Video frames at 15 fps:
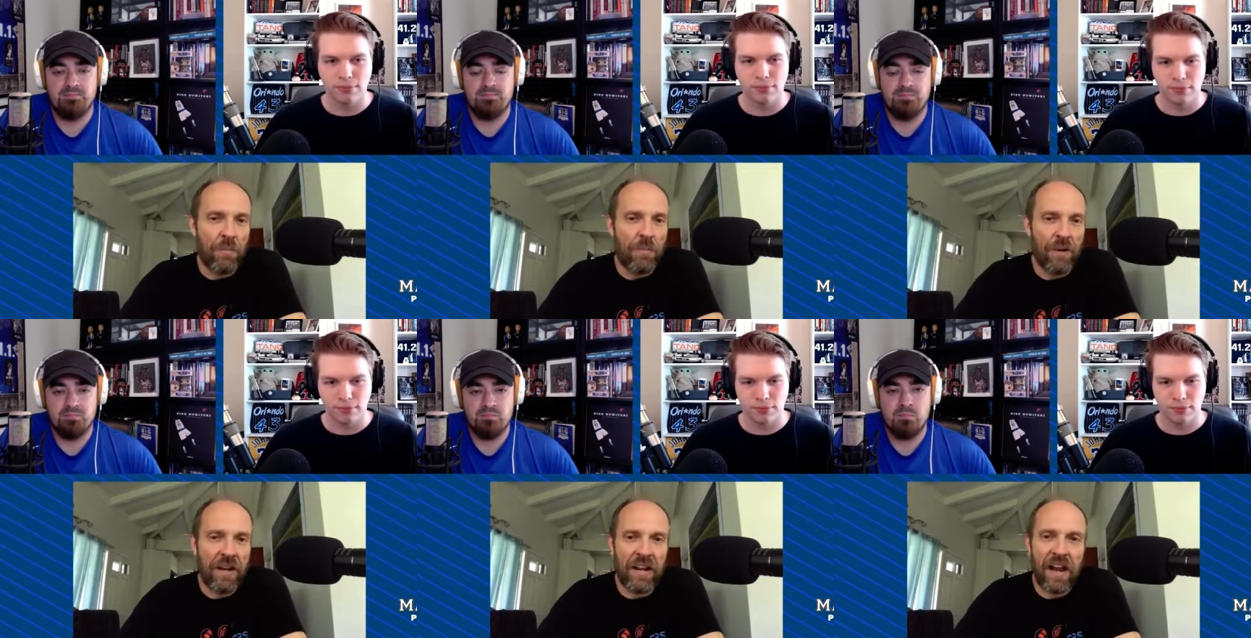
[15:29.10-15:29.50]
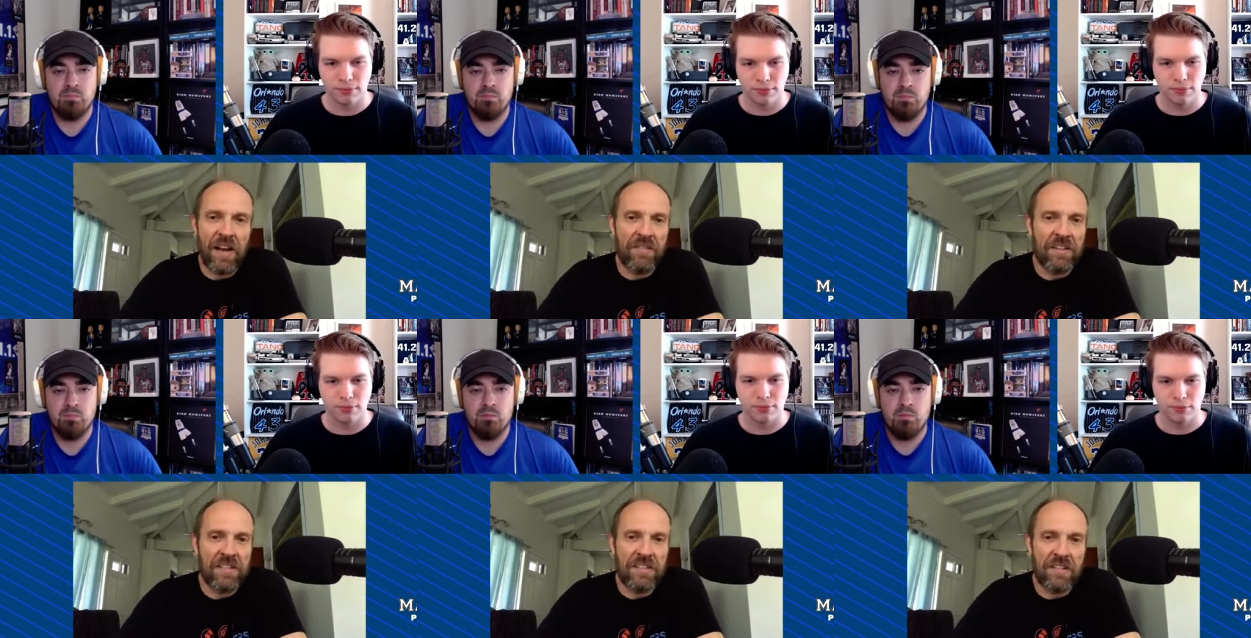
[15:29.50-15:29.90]
Speaker 1: know break.
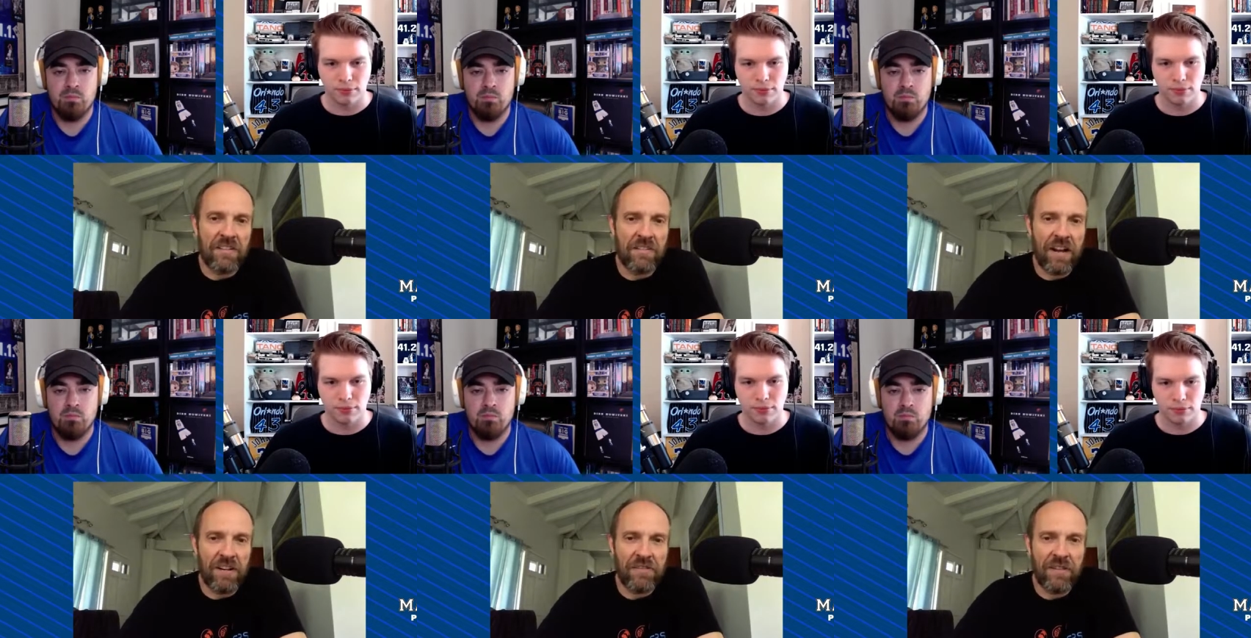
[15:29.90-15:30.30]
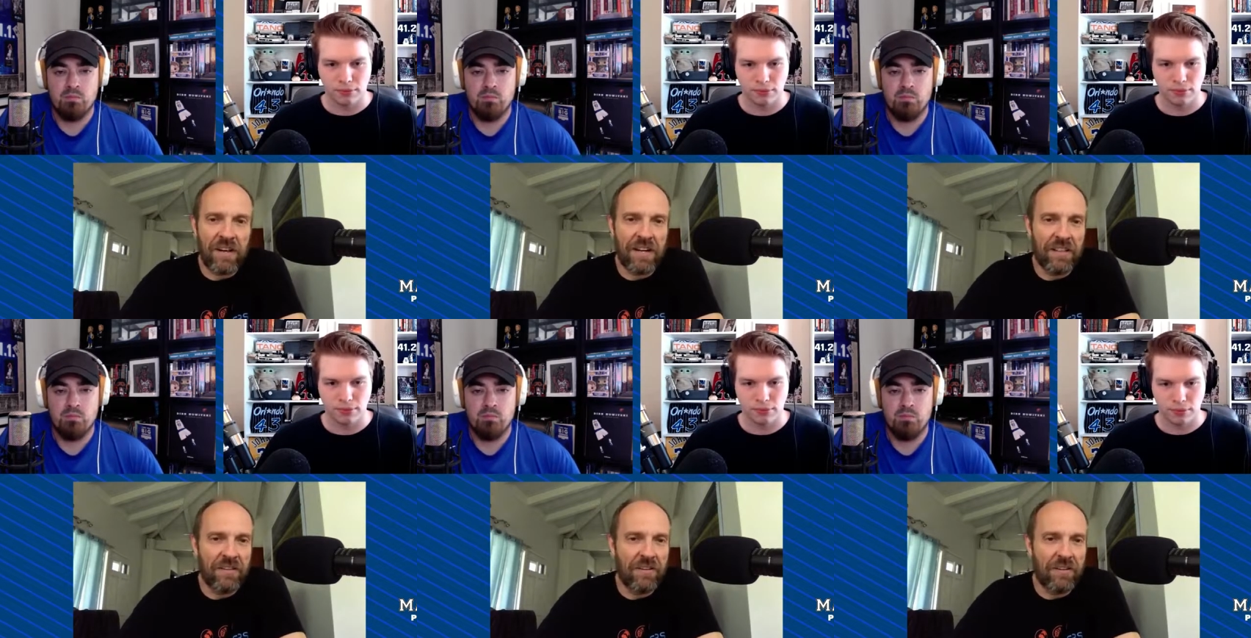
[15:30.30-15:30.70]
Obviously, they're not
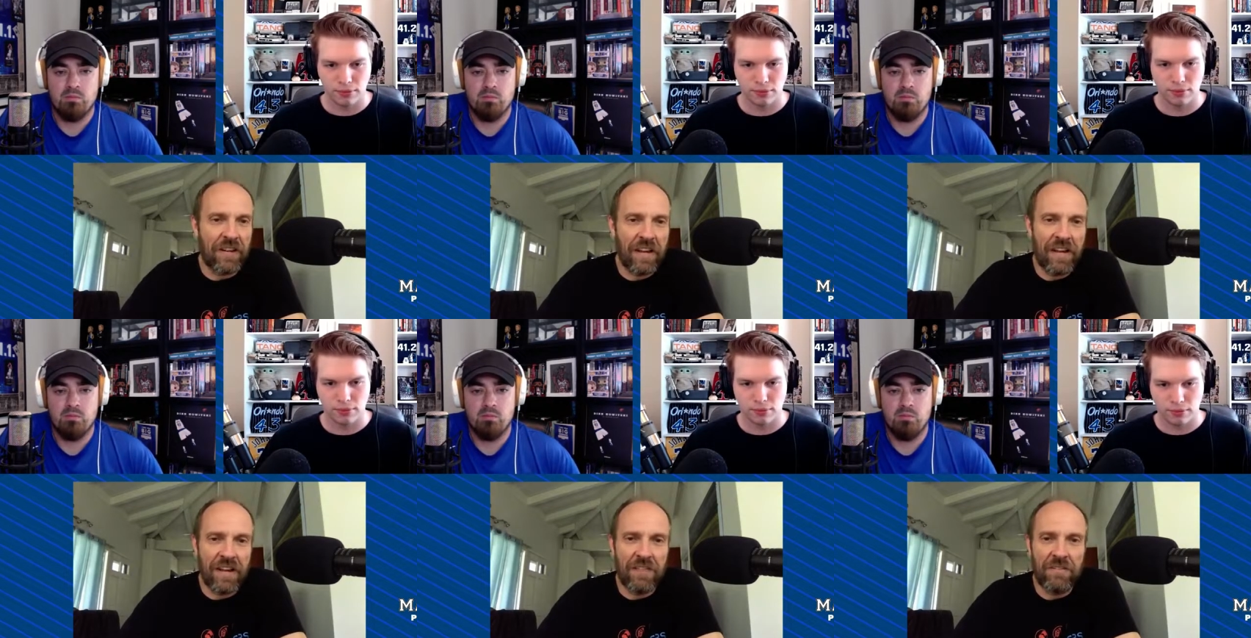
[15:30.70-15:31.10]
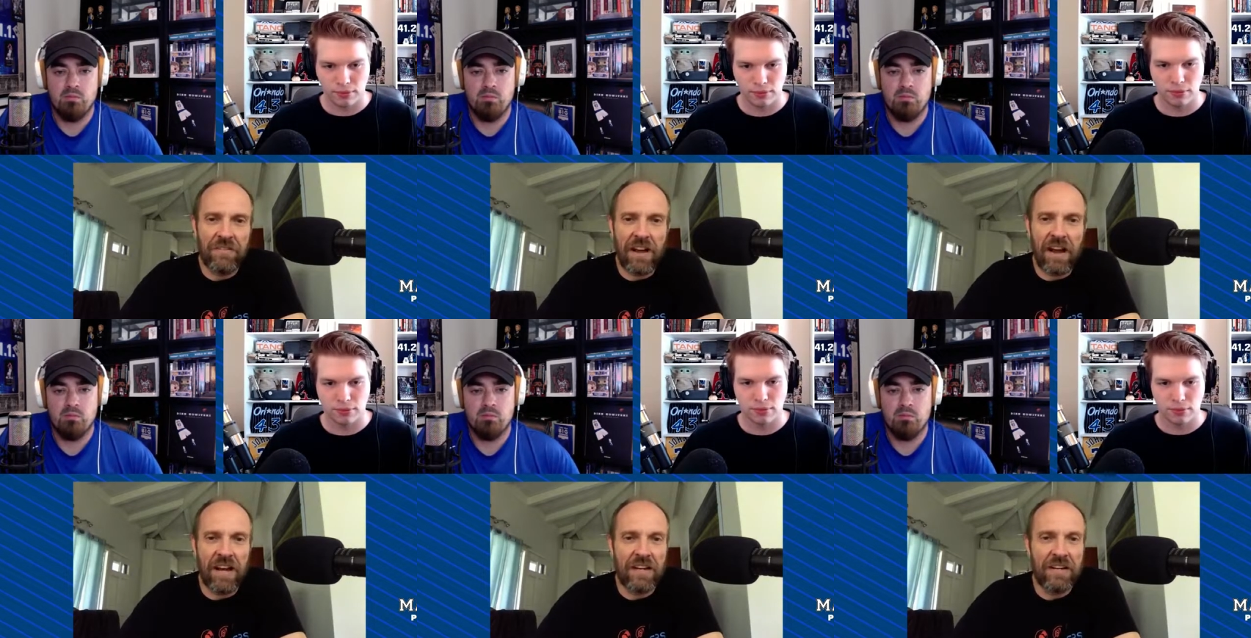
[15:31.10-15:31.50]
trading Luka, and
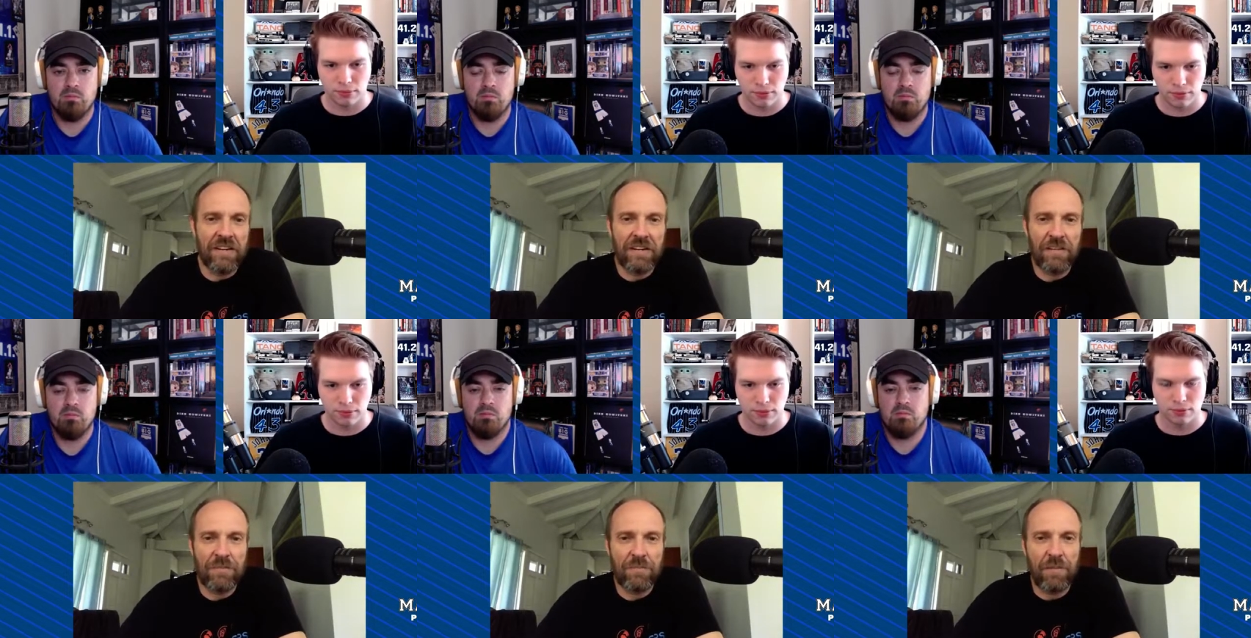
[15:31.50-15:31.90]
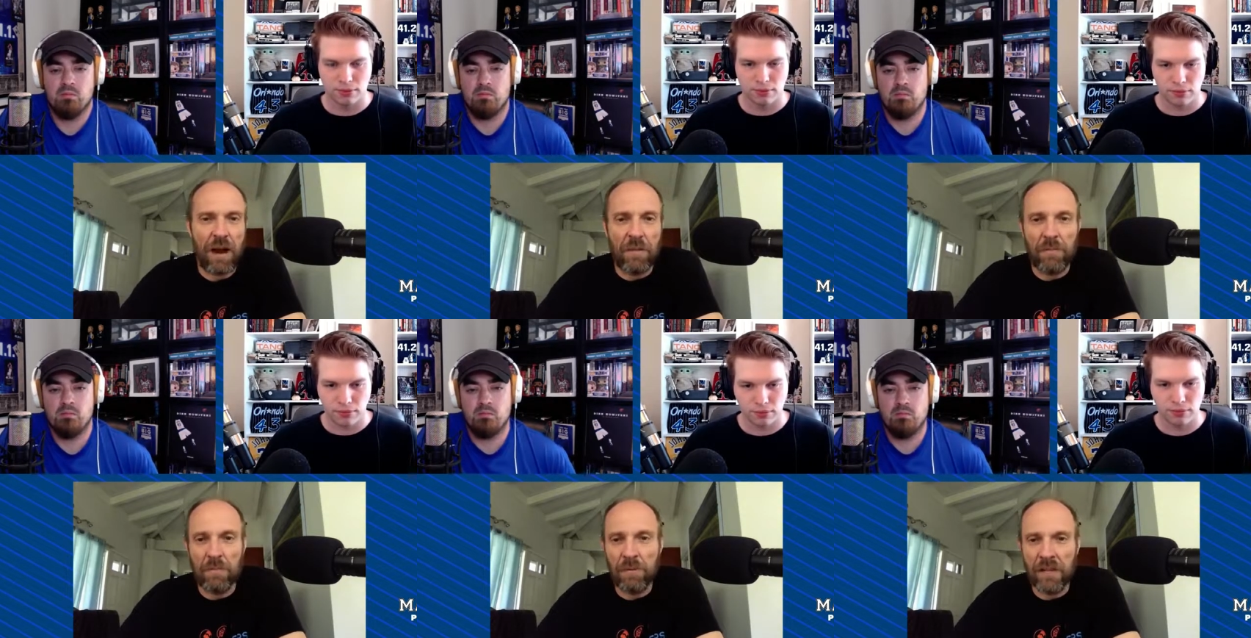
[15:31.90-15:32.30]
they're not
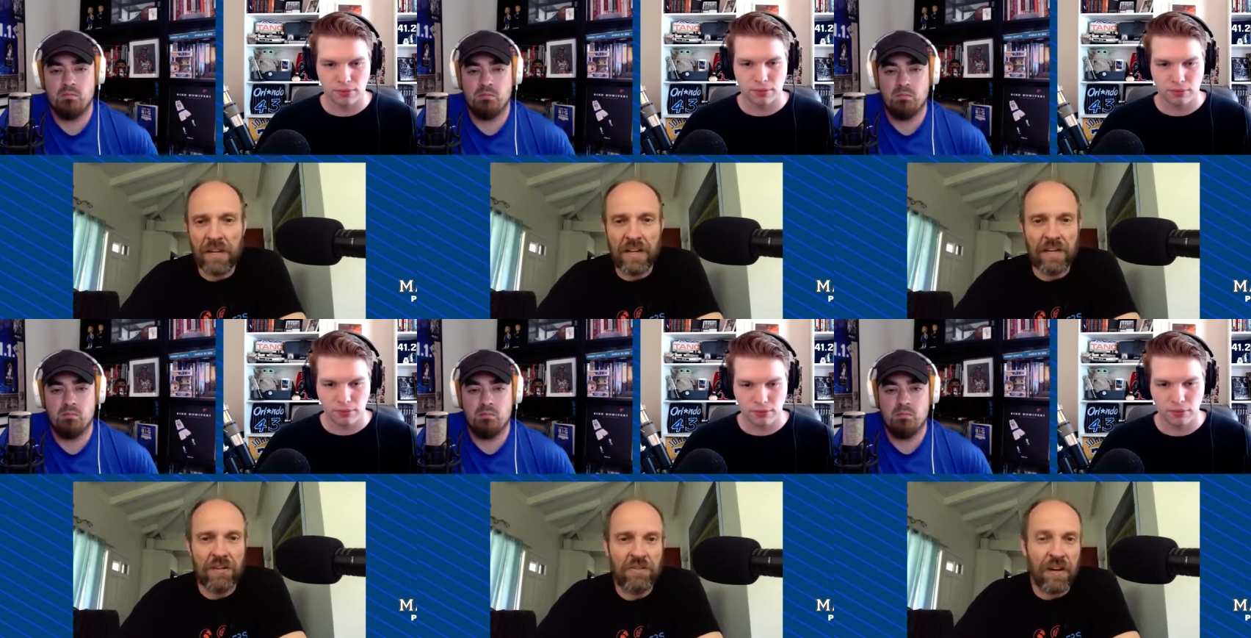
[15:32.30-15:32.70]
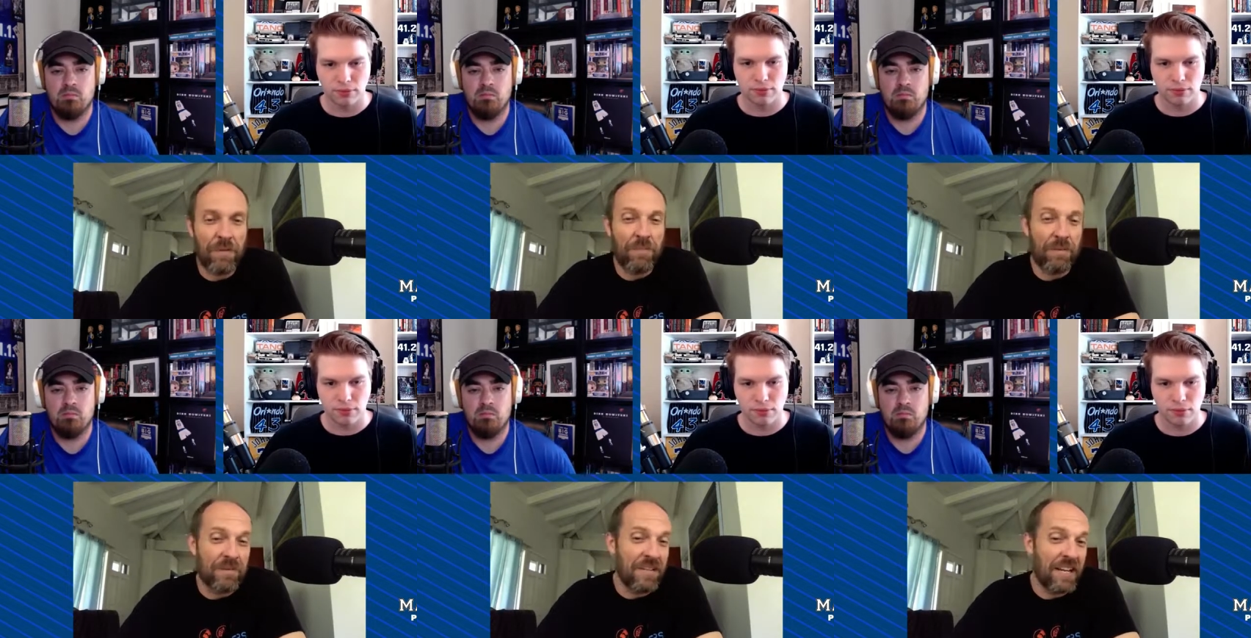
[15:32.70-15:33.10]
probably going to trade